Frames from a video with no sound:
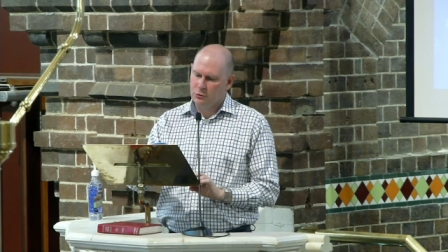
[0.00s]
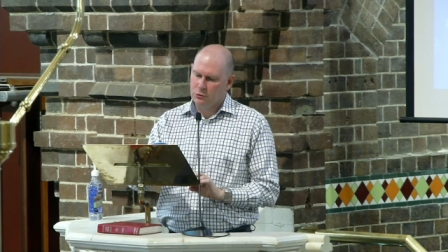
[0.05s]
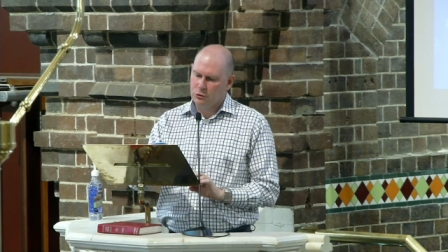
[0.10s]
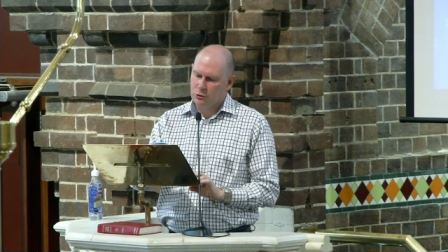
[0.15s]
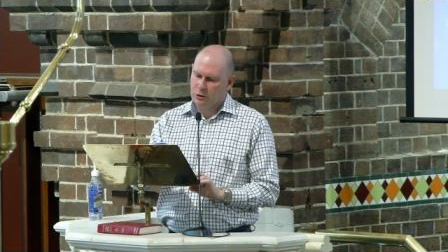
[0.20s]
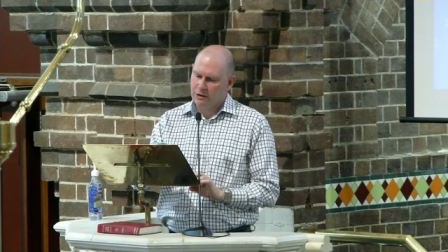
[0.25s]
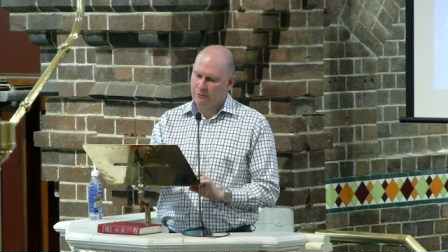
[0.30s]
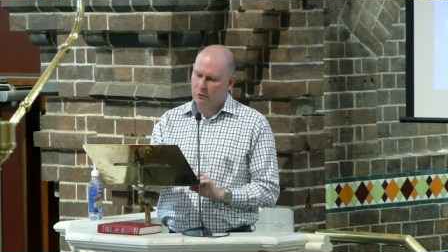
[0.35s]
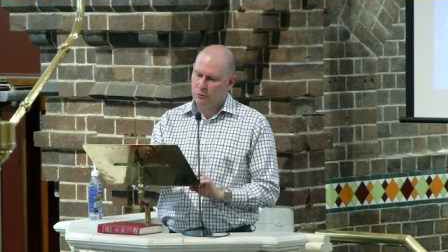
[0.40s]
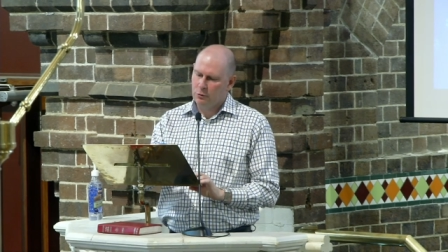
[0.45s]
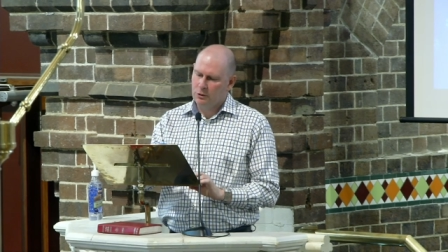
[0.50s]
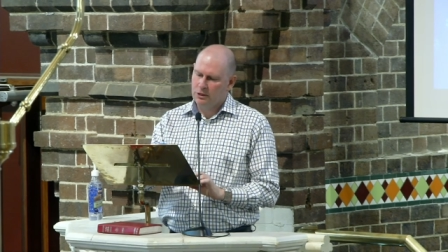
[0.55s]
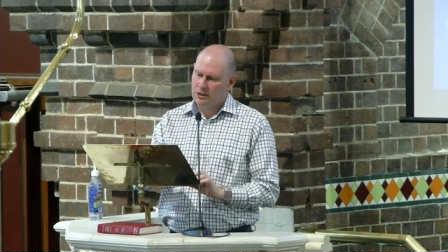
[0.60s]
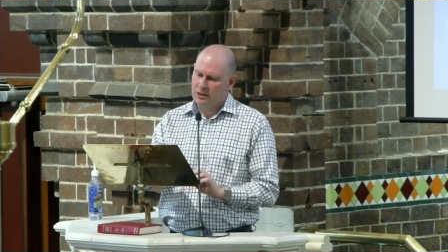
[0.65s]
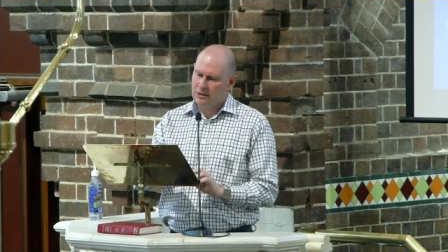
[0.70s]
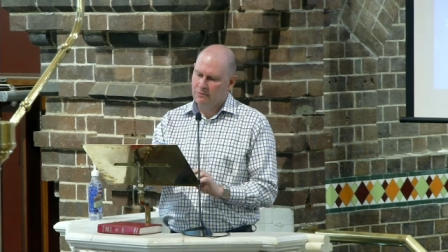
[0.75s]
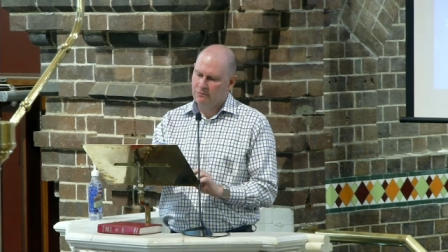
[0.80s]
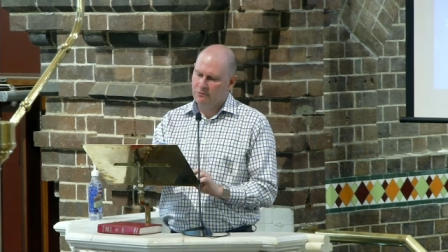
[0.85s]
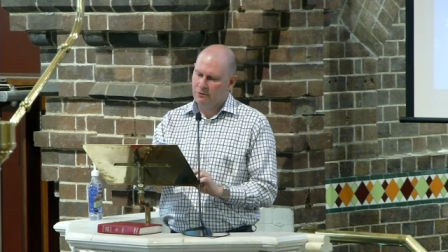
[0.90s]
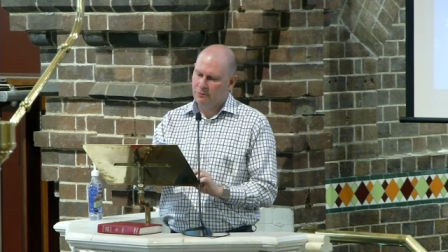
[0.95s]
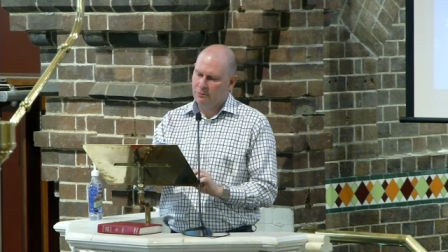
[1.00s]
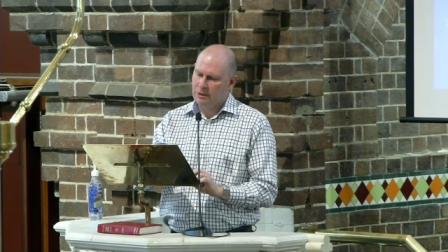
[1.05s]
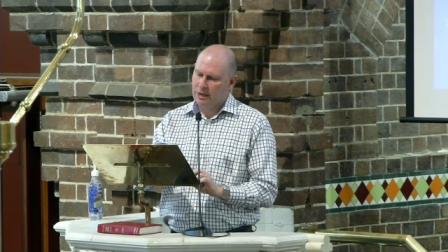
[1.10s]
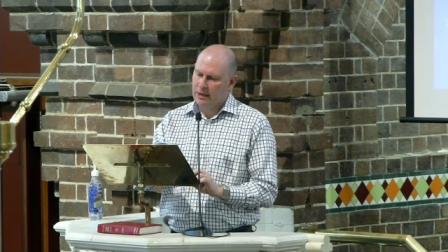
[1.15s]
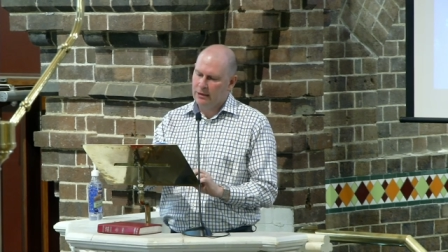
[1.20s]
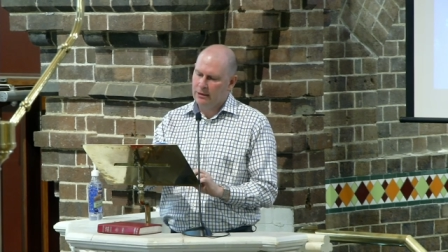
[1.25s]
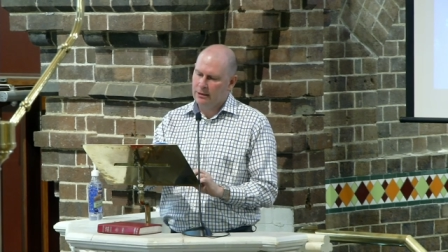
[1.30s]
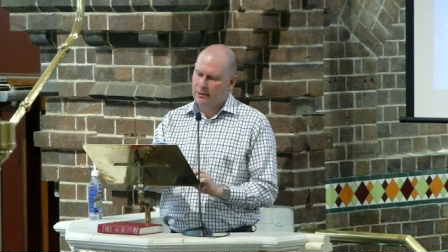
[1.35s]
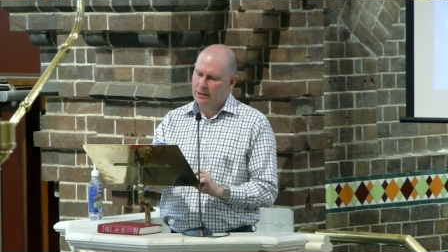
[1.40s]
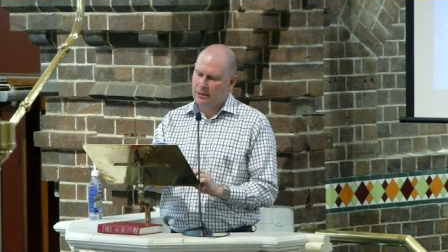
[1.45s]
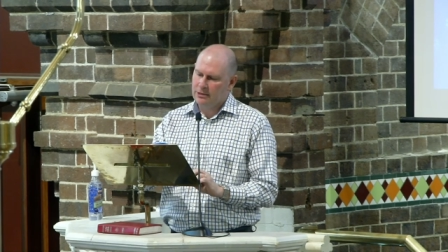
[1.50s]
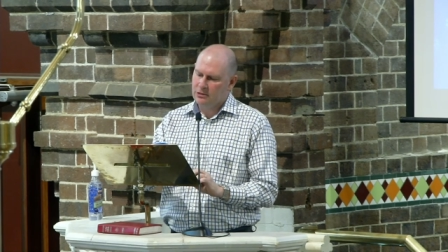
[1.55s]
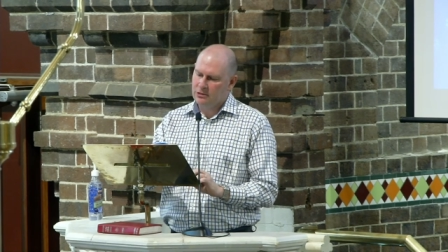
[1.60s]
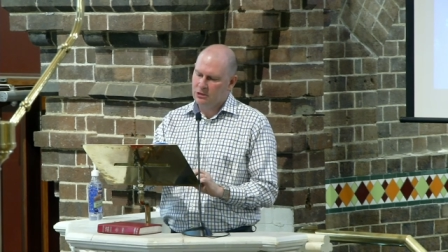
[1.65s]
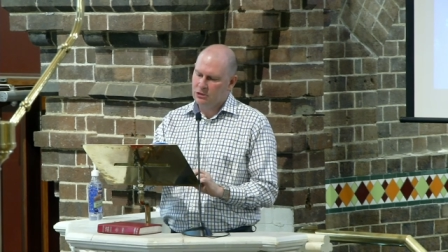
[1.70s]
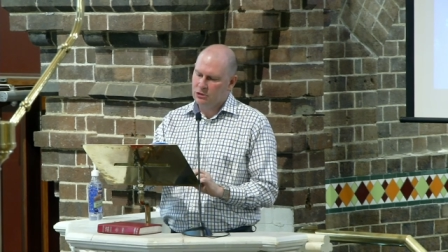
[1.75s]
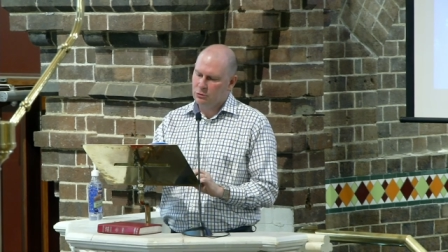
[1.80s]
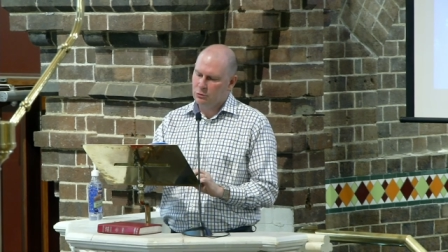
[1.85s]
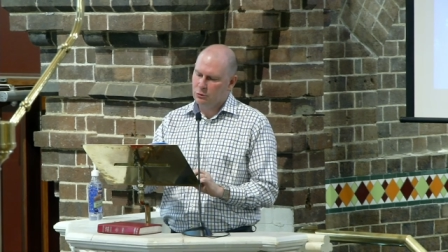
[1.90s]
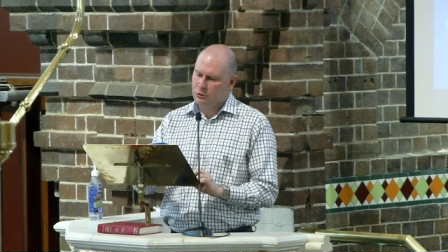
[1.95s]
travelled with him from Galilee to
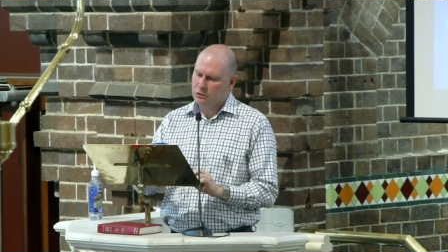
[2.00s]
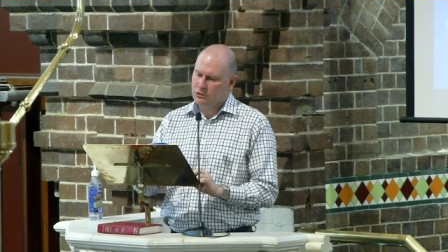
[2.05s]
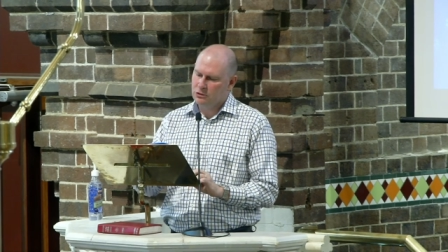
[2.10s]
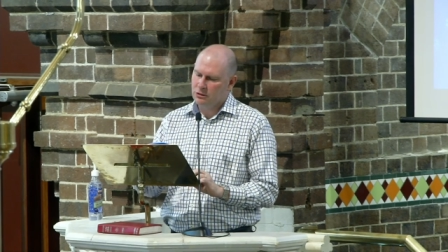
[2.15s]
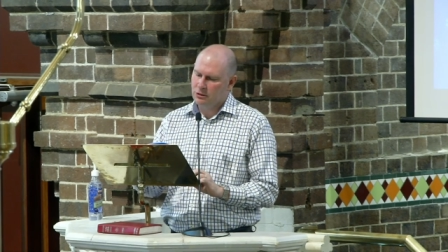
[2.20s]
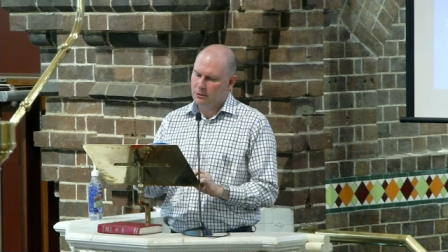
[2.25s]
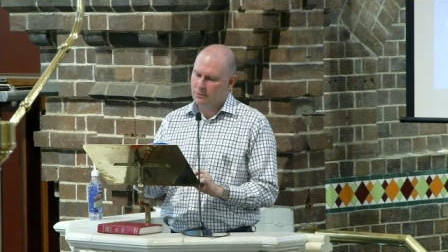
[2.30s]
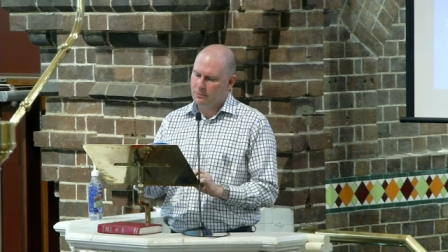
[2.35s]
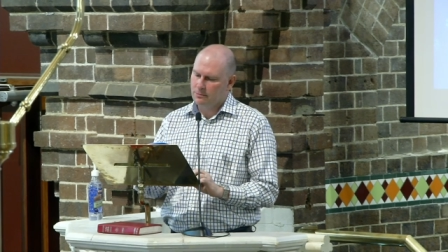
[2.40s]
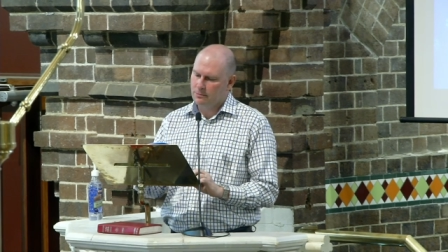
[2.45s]
Jerusalem.